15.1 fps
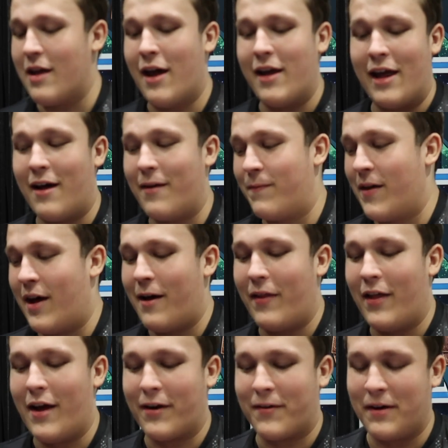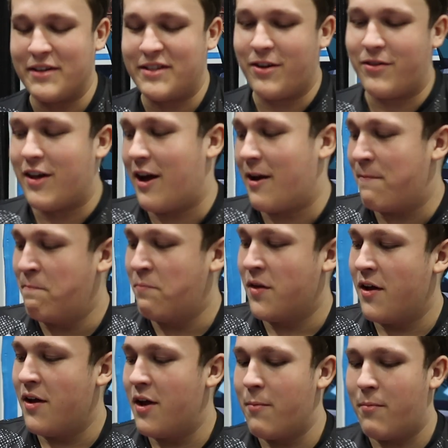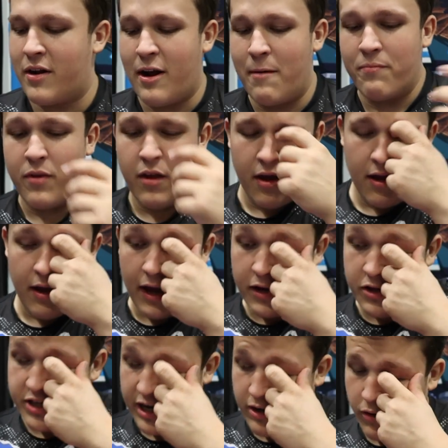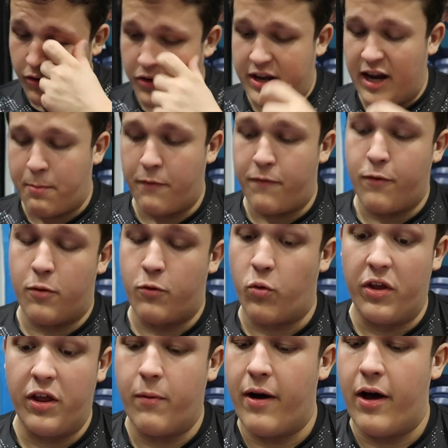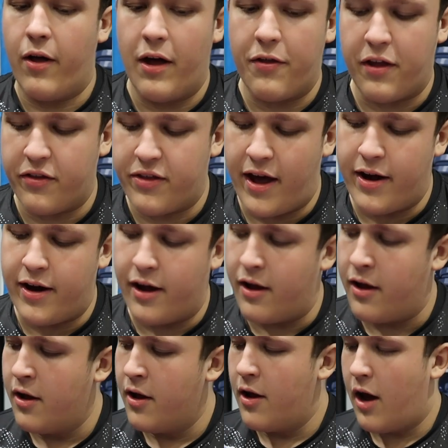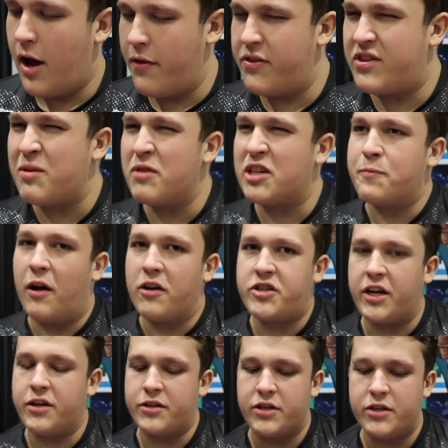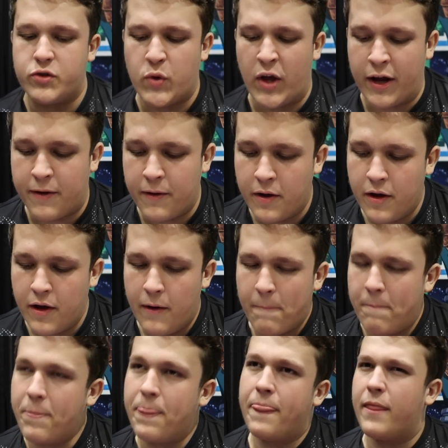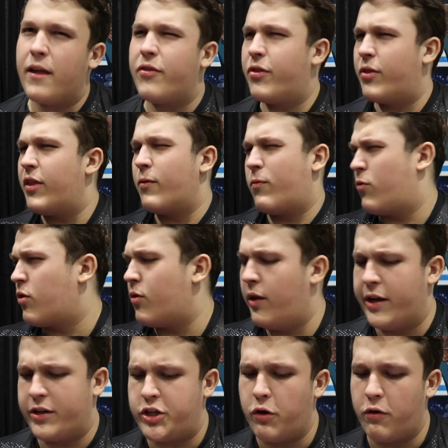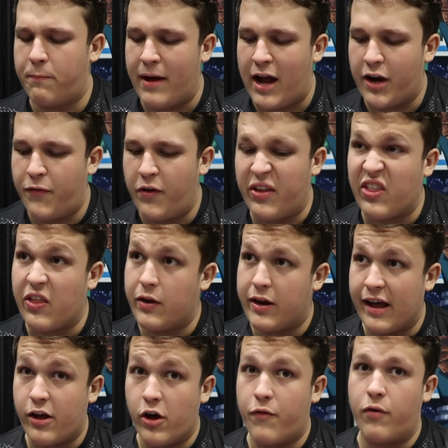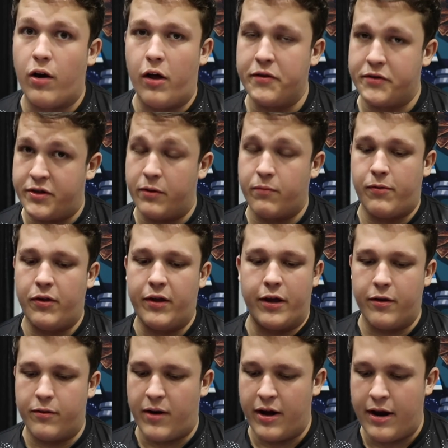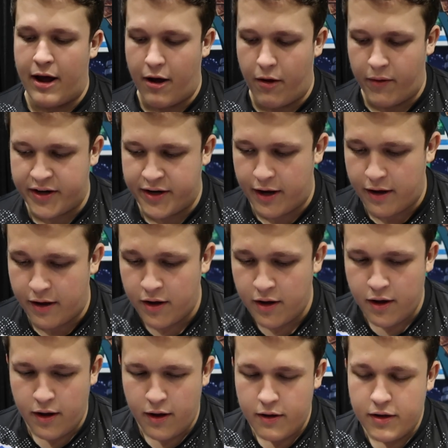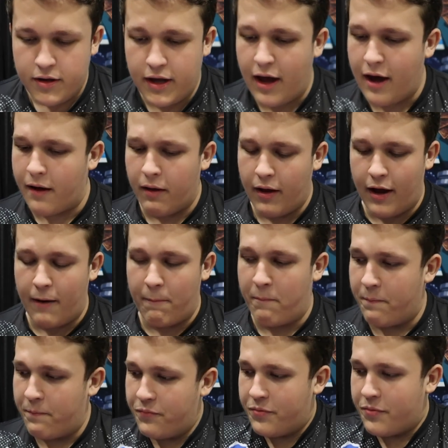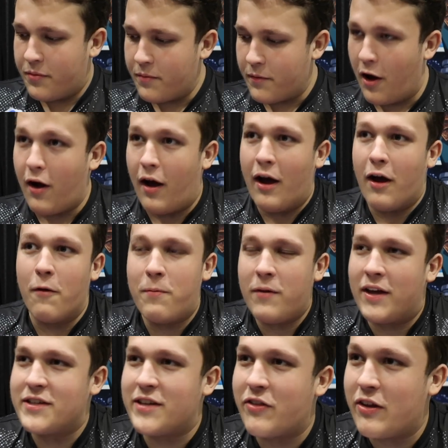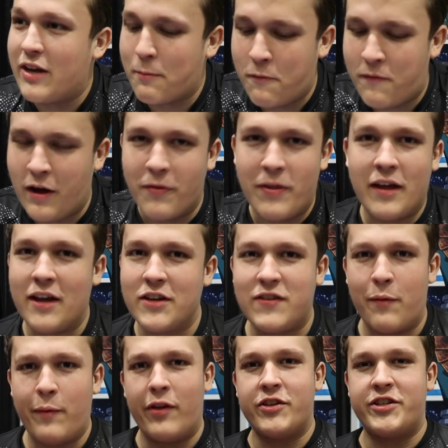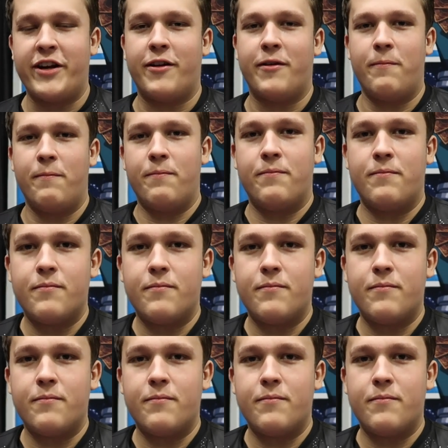Yeah, I'll Crossout. But in general, the deck performed really well. I think that some of the small changes like weren't really too impactful. I think the deck overall is really good right now. And, I hope you guys like the deck profile. Thank you guys for having me on the channel.